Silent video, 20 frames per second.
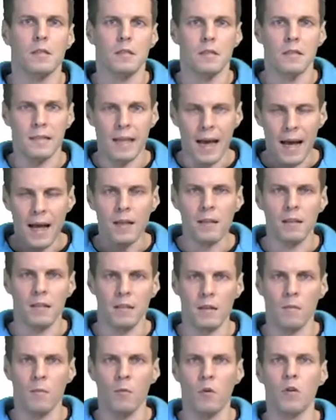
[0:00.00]

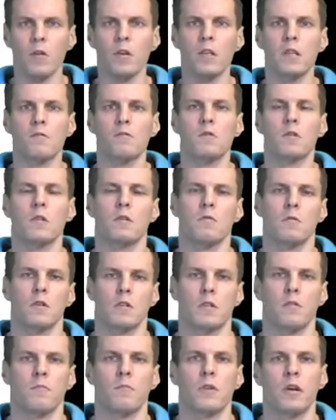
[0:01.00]
That's a more interesting
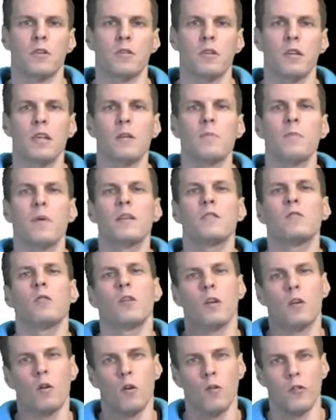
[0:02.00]
question because it depends on
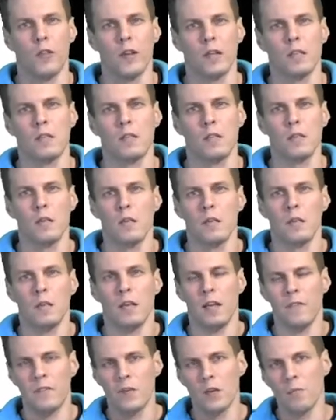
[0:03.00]
the context.
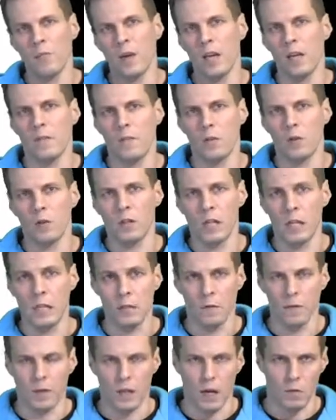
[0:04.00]
If you make a few tens
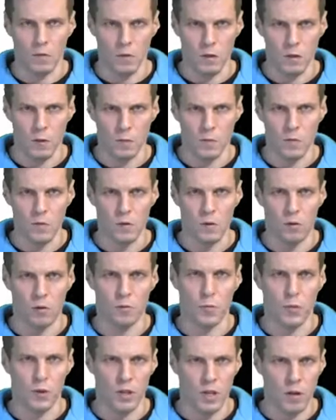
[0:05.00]
of thousands of euros
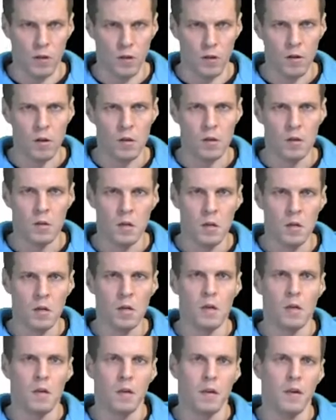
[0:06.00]
per year,
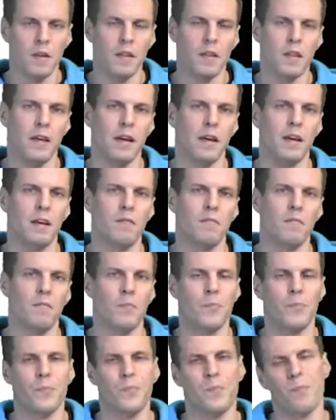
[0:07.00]
then
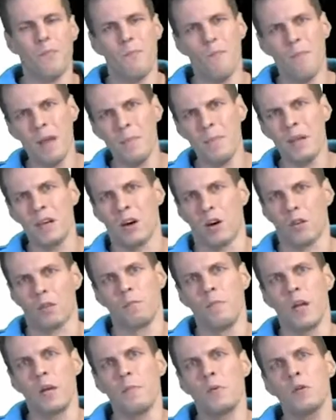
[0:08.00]
maybe not.
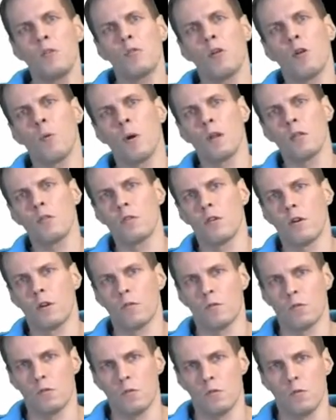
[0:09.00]
Maybe you don't want to go
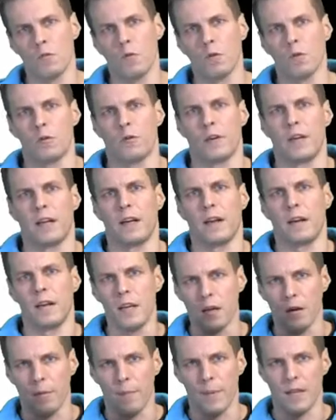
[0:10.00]
to school to get an
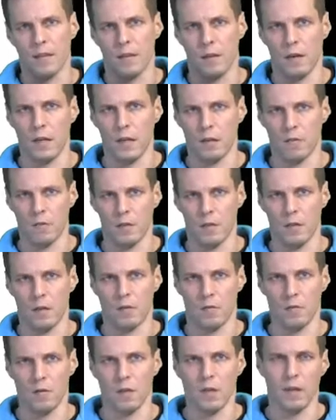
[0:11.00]
incremental increase in
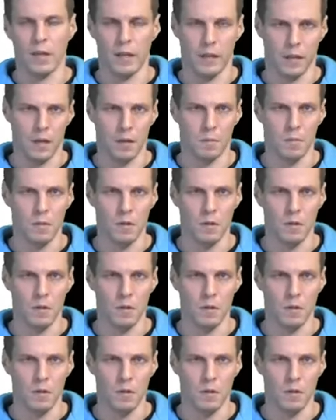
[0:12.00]
your income.